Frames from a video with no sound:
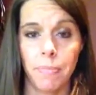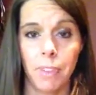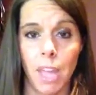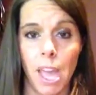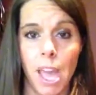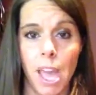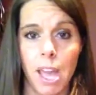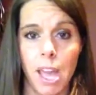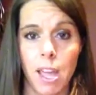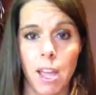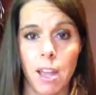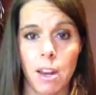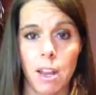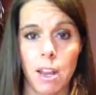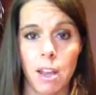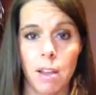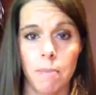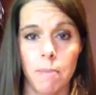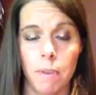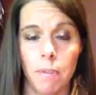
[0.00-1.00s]
and
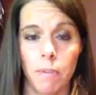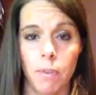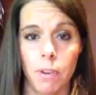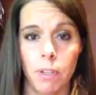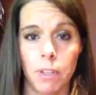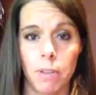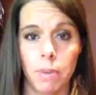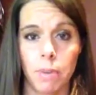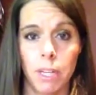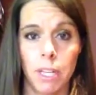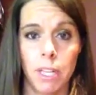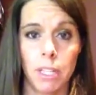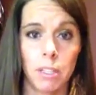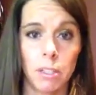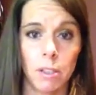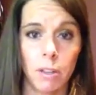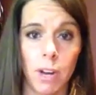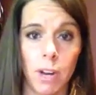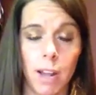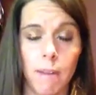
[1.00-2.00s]
of course I'm on
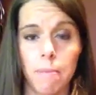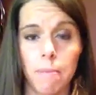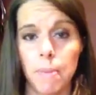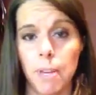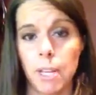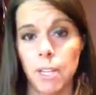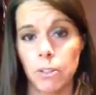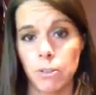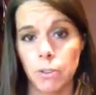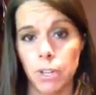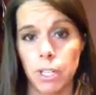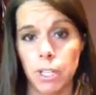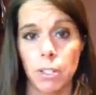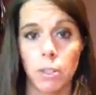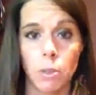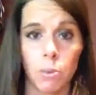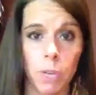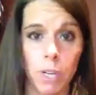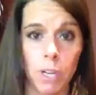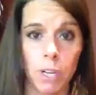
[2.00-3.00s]
Instagram, Pinterest,
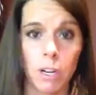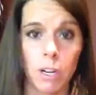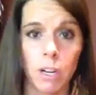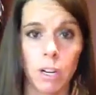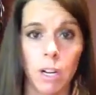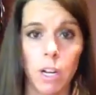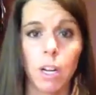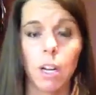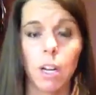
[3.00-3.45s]
Twitter